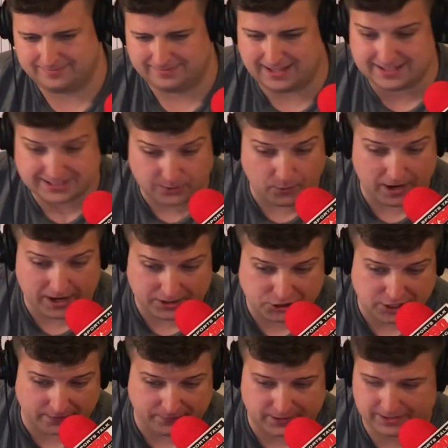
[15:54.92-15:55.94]
That's the All way right. a
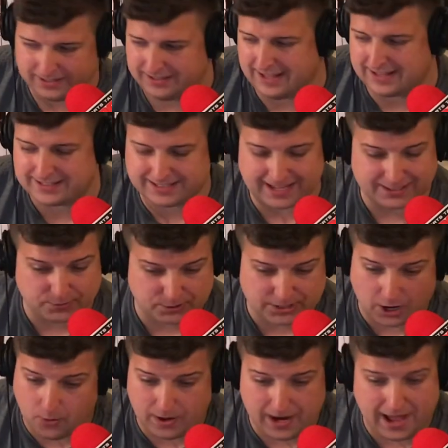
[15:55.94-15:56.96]
chef. That's that's what's
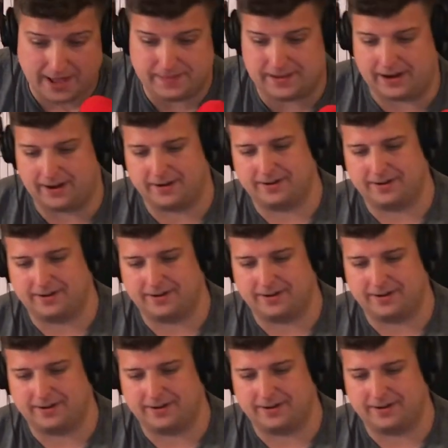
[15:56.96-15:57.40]
going on there.